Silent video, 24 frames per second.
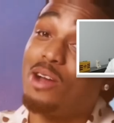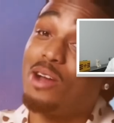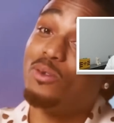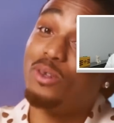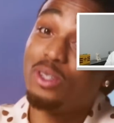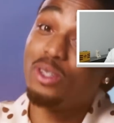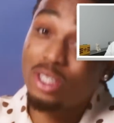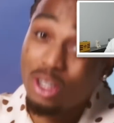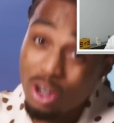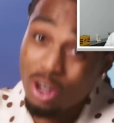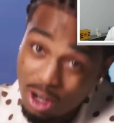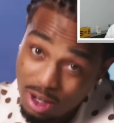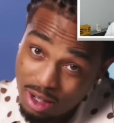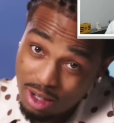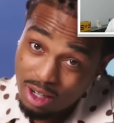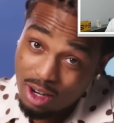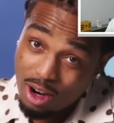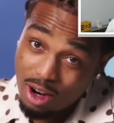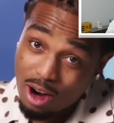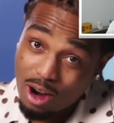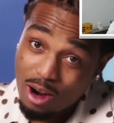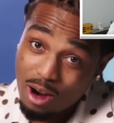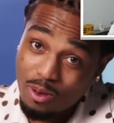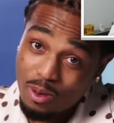I will turn the
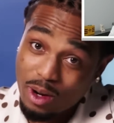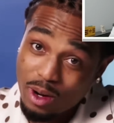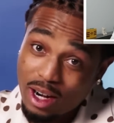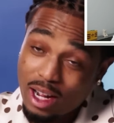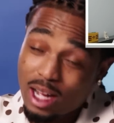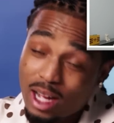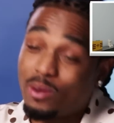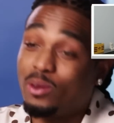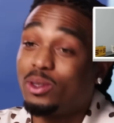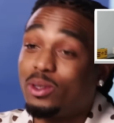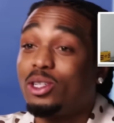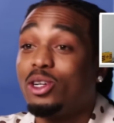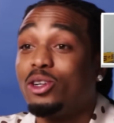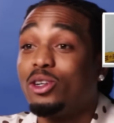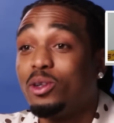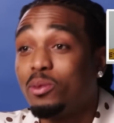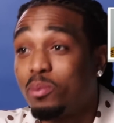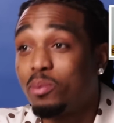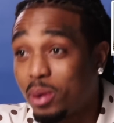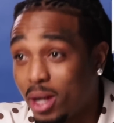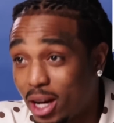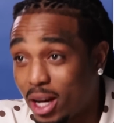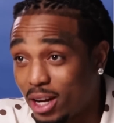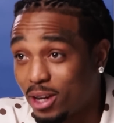car around, I will turn
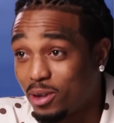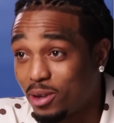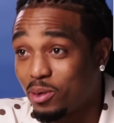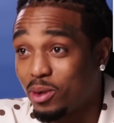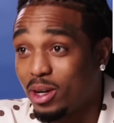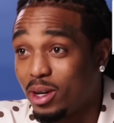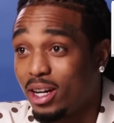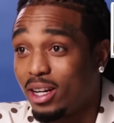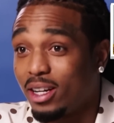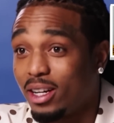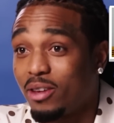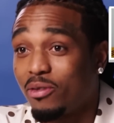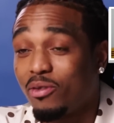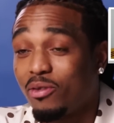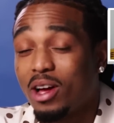the plane around,